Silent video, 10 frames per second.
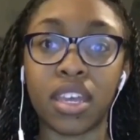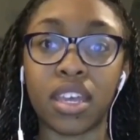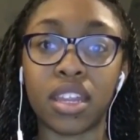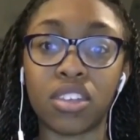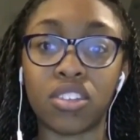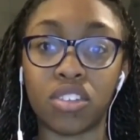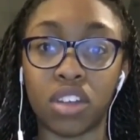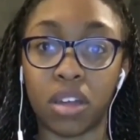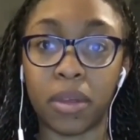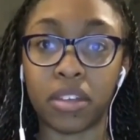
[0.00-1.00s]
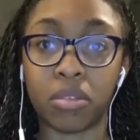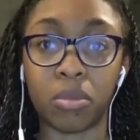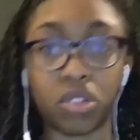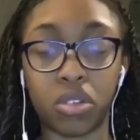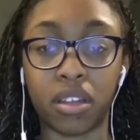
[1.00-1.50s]
This job has
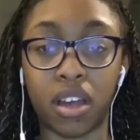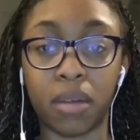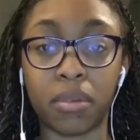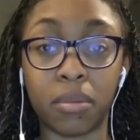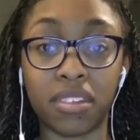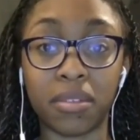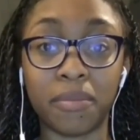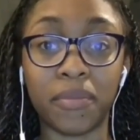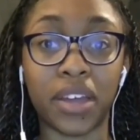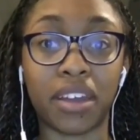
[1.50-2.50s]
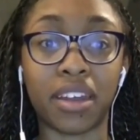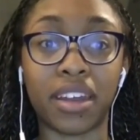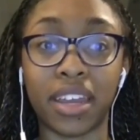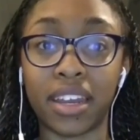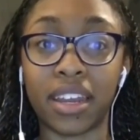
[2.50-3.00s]
boosted my optimism on a
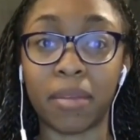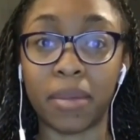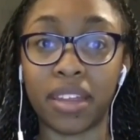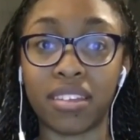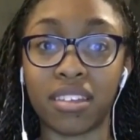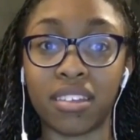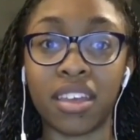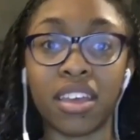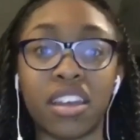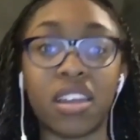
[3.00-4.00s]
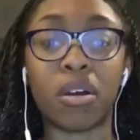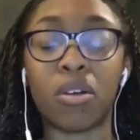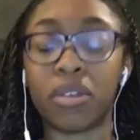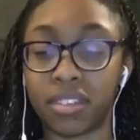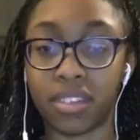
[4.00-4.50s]
day-to-day basis. I'm
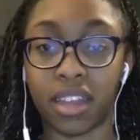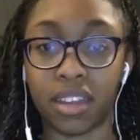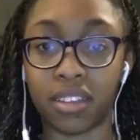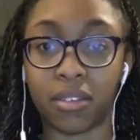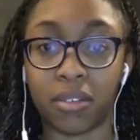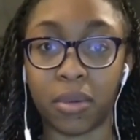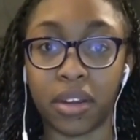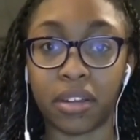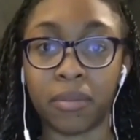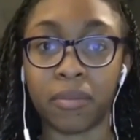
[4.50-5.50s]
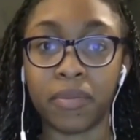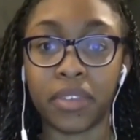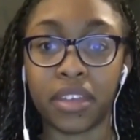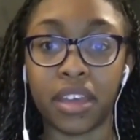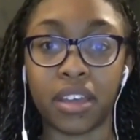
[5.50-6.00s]
always excited to go to work.
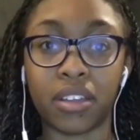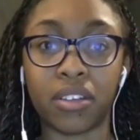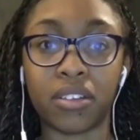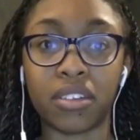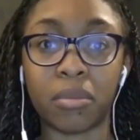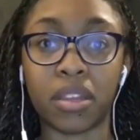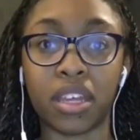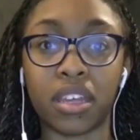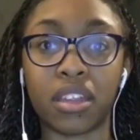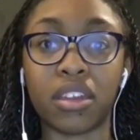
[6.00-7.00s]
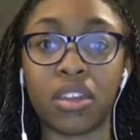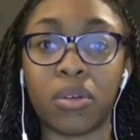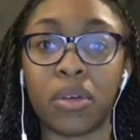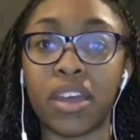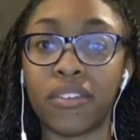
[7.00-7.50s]
I learn something new
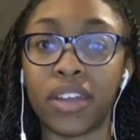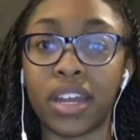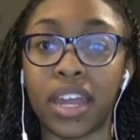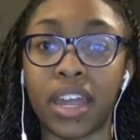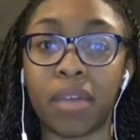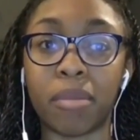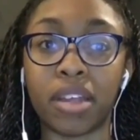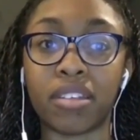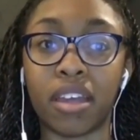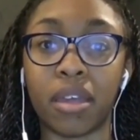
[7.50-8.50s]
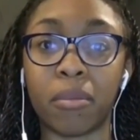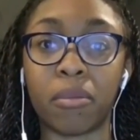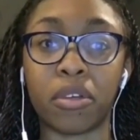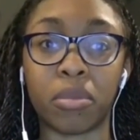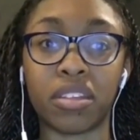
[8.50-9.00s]
every day in my time
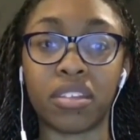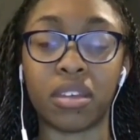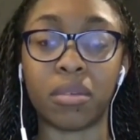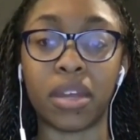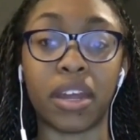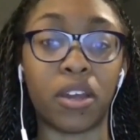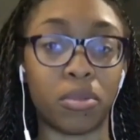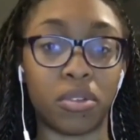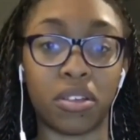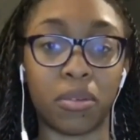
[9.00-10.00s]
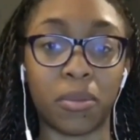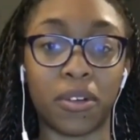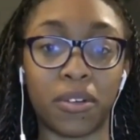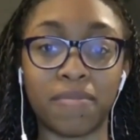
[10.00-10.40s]
with my team, and I hope to learn more.